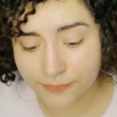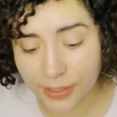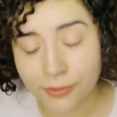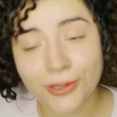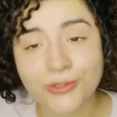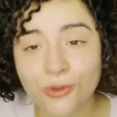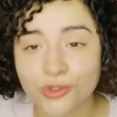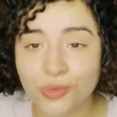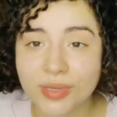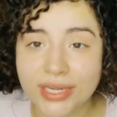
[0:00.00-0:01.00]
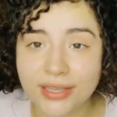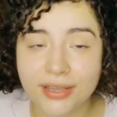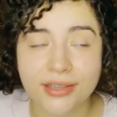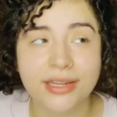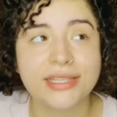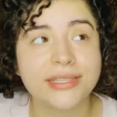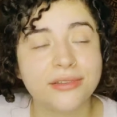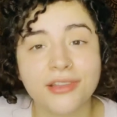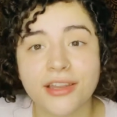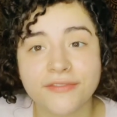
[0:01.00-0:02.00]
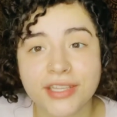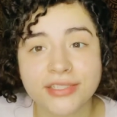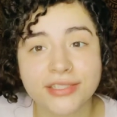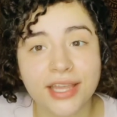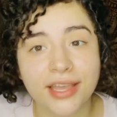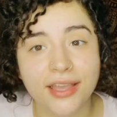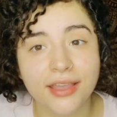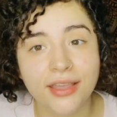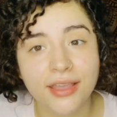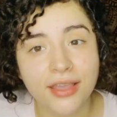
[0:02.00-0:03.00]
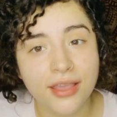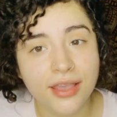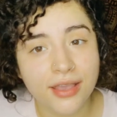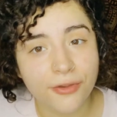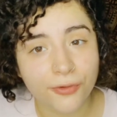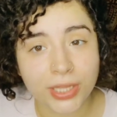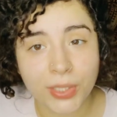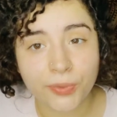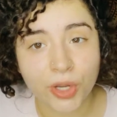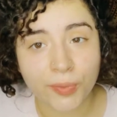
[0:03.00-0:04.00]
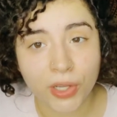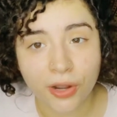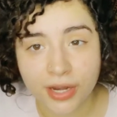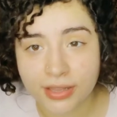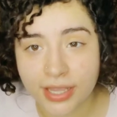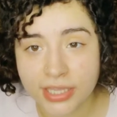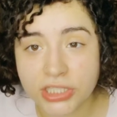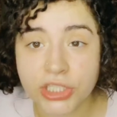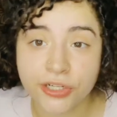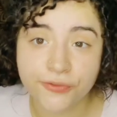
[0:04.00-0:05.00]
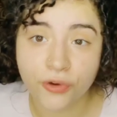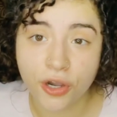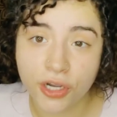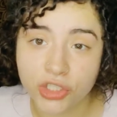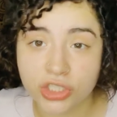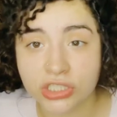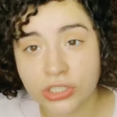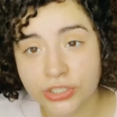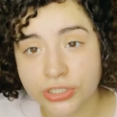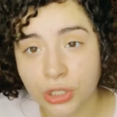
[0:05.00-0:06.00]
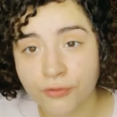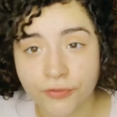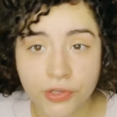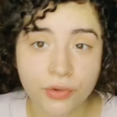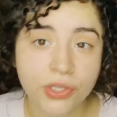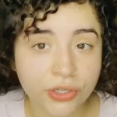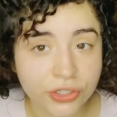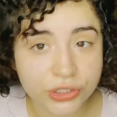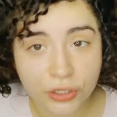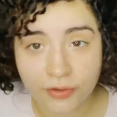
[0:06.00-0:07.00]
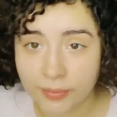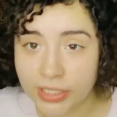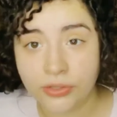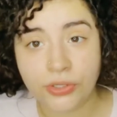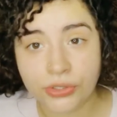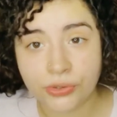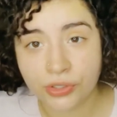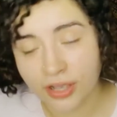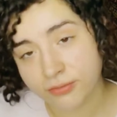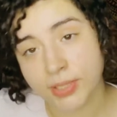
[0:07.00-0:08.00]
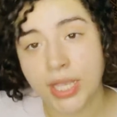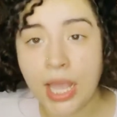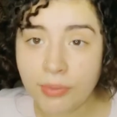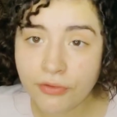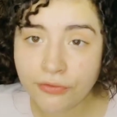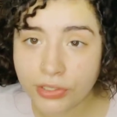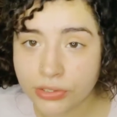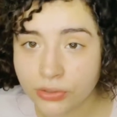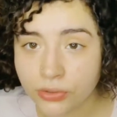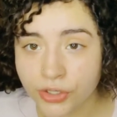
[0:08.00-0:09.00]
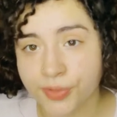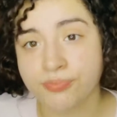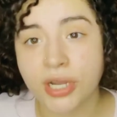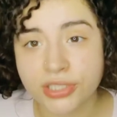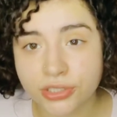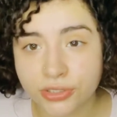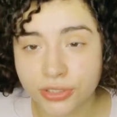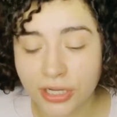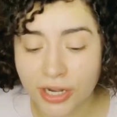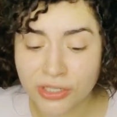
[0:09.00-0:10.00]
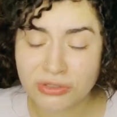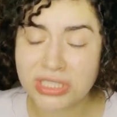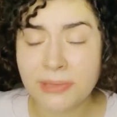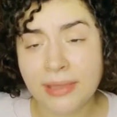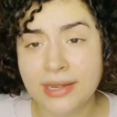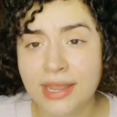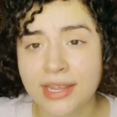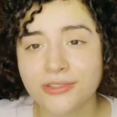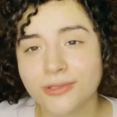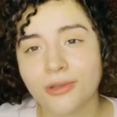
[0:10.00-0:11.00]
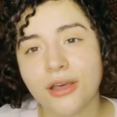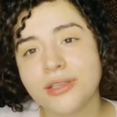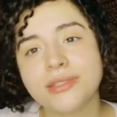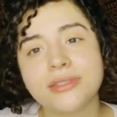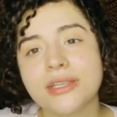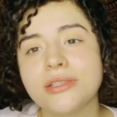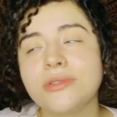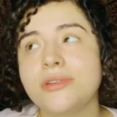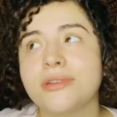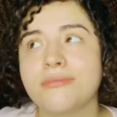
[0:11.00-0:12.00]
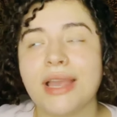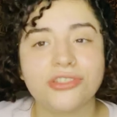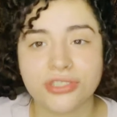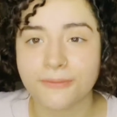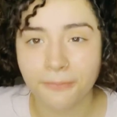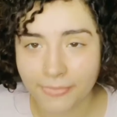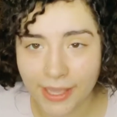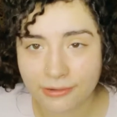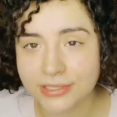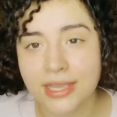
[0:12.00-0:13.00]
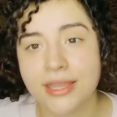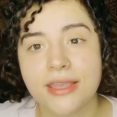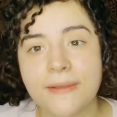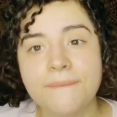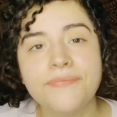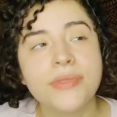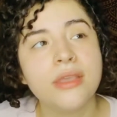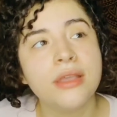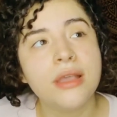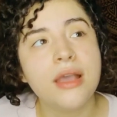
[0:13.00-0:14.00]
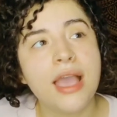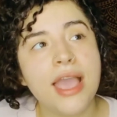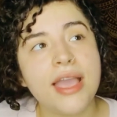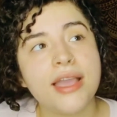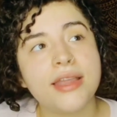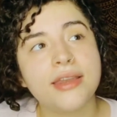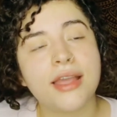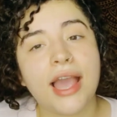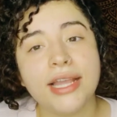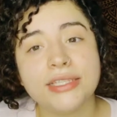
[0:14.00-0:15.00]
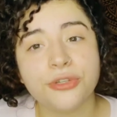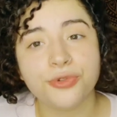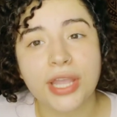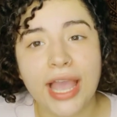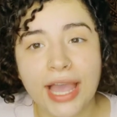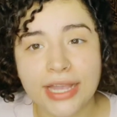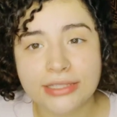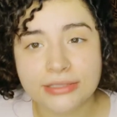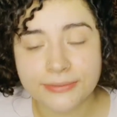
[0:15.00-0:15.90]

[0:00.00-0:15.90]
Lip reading: I went on social media and I seen a lot of things that really broke my heart, like, it's your fault, you should kill yourself, if you don't kill yourself, I'm gonna kill you, you have something coming for you, you're a monster, how do you sleep at night, just all these things you could imagine. I was getting it. And I did react.